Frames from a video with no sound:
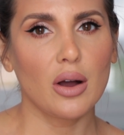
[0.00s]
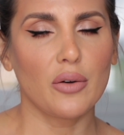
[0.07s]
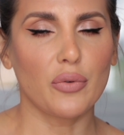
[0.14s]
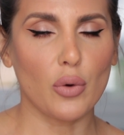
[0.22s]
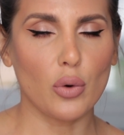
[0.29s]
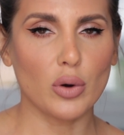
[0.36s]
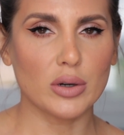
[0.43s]

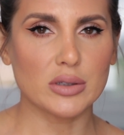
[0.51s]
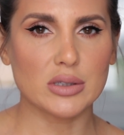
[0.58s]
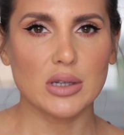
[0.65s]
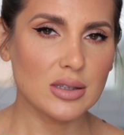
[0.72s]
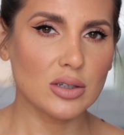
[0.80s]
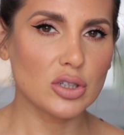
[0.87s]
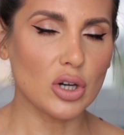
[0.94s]
Of course,
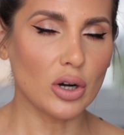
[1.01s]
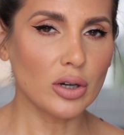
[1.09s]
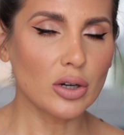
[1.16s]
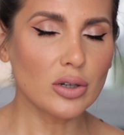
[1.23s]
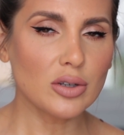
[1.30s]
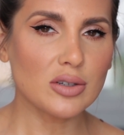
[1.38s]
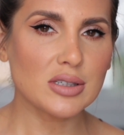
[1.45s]
the
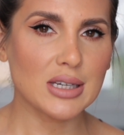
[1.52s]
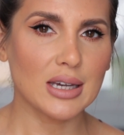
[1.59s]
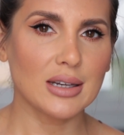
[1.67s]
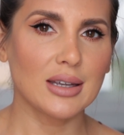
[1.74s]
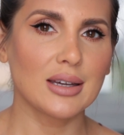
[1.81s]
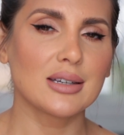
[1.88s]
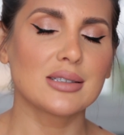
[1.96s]
darker your
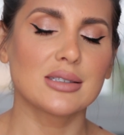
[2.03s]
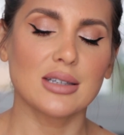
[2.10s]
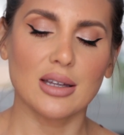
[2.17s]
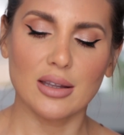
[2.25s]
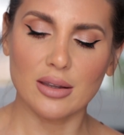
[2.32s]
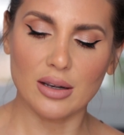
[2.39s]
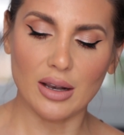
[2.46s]
skin is,
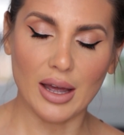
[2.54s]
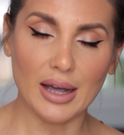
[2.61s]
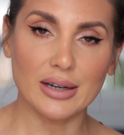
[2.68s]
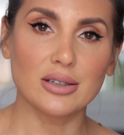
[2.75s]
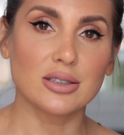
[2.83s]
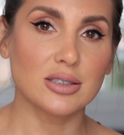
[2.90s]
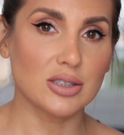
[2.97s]
the
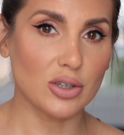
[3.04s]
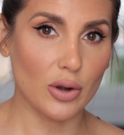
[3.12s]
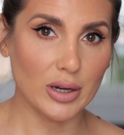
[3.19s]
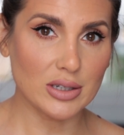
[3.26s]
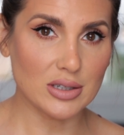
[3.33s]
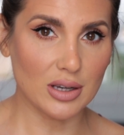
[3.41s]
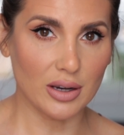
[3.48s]
lighter it's
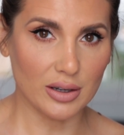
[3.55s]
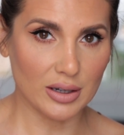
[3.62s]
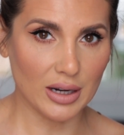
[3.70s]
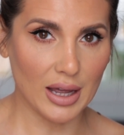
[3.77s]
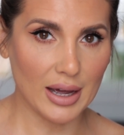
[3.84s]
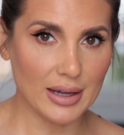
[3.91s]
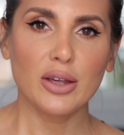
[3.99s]
going to look
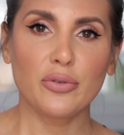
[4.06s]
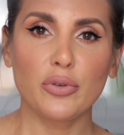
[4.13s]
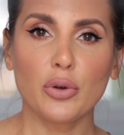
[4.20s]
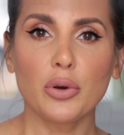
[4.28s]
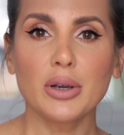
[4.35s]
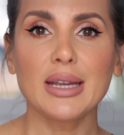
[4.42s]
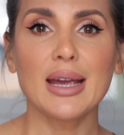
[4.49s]
like. If
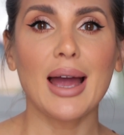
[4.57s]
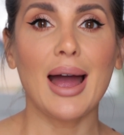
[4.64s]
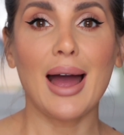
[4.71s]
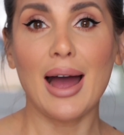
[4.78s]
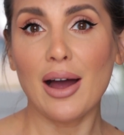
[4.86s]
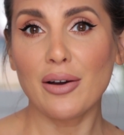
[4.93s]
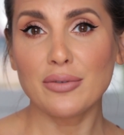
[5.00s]
you already
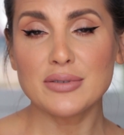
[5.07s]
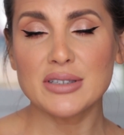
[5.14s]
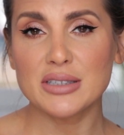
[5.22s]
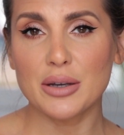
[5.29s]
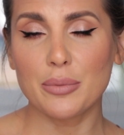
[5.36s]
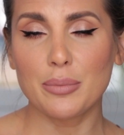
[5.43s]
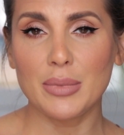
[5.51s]
have
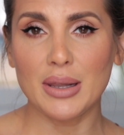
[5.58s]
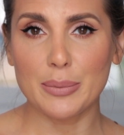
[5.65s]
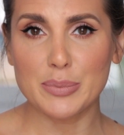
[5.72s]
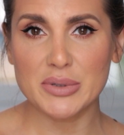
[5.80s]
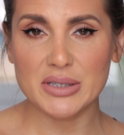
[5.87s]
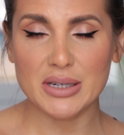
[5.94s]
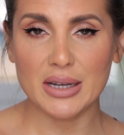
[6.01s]
some
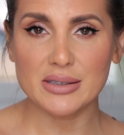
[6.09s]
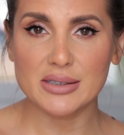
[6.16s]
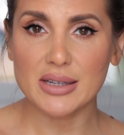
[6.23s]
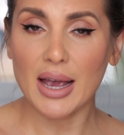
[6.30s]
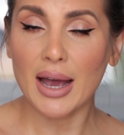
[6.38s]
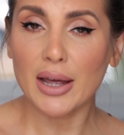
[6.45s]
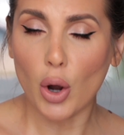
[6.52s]

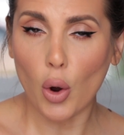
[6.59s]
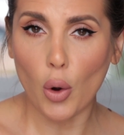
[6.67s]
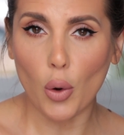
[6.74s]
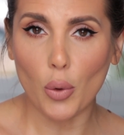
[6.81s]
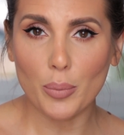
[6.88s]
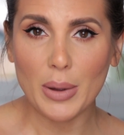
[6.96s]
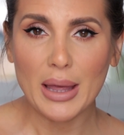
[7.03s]
lipsticks at
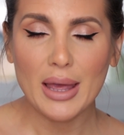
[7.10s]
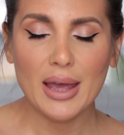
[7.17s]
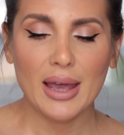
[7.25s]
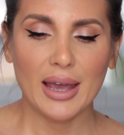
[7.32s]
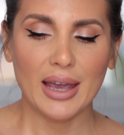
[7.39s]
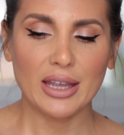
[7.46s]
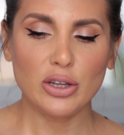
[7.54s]
home
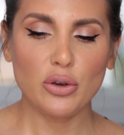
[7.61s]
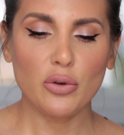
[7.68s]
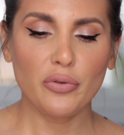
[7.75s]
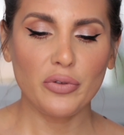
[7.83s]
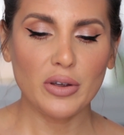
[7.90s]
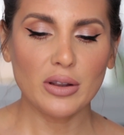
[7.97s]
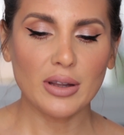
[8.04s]
and you
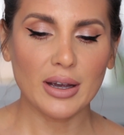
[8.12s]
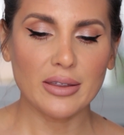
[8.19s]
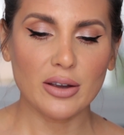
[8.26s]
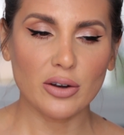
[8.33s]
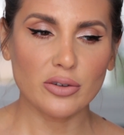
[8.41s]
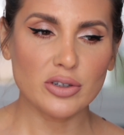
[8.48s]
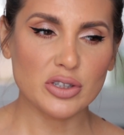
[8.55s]
feel like
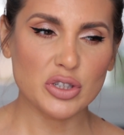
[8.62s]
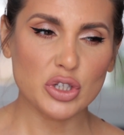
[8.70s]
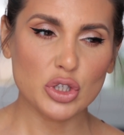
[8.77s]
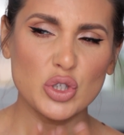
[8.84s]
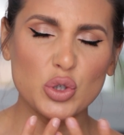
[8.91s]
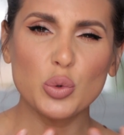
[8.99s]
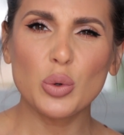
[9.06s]
they're
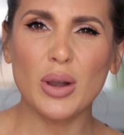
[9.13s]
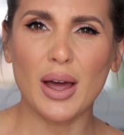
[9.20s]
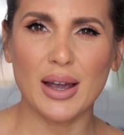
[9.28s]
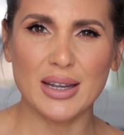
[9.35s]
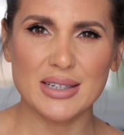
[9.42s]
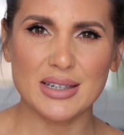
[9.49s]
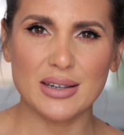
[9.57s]
just too
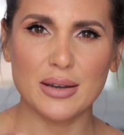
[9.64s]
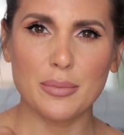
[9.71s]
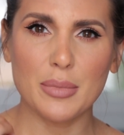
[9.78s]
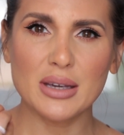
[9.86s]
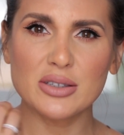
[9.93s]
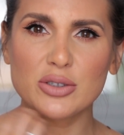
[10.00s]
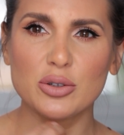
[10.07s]
light and it
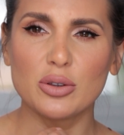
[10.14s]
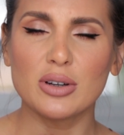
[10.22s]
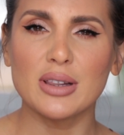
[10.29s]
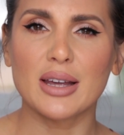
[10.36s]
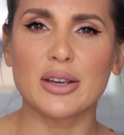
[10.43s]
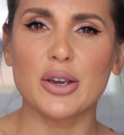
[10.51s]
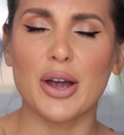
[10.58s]
makes you look
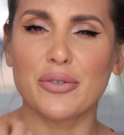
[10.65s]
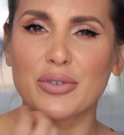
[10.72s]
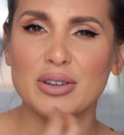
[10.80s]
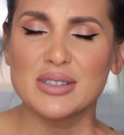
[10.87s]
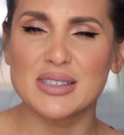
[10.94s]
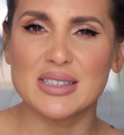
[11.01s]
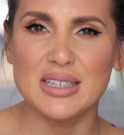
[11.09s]
like you have
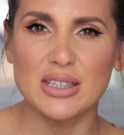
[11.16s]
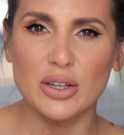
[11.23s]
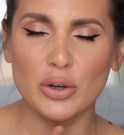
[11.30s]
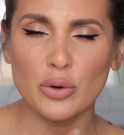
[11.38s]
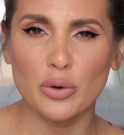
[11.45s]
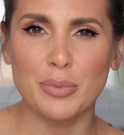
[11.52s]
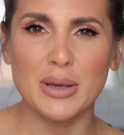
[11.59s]

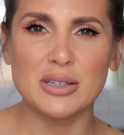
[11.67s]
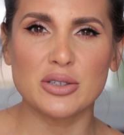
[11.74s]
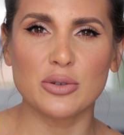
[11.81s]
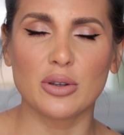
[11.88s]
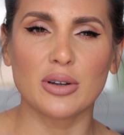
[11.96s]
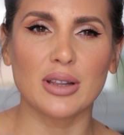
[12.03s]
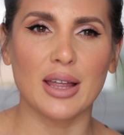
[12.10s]
concealer, or it makes
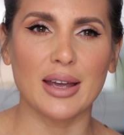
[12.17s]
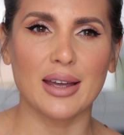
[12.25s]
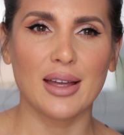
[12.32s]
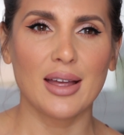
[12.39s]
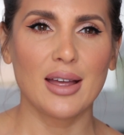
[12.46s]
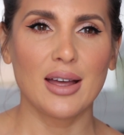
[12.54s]
you look like,